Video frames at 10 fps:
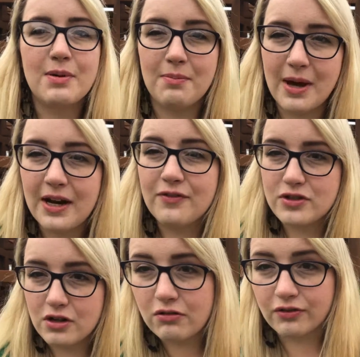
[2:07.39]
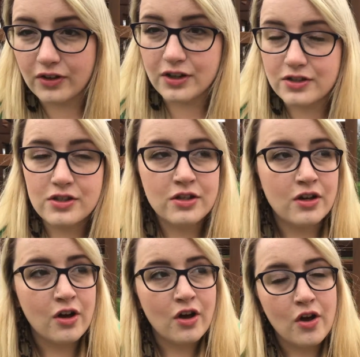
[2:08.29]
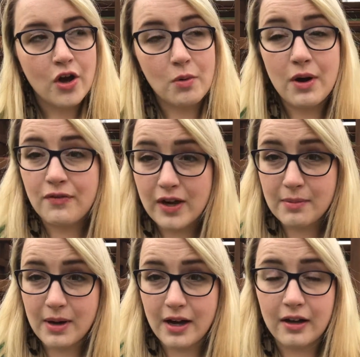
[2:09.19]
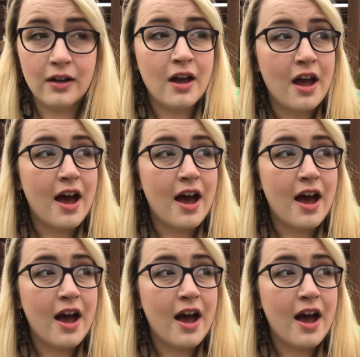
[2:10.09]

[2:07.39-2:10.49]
to be many photographers who are female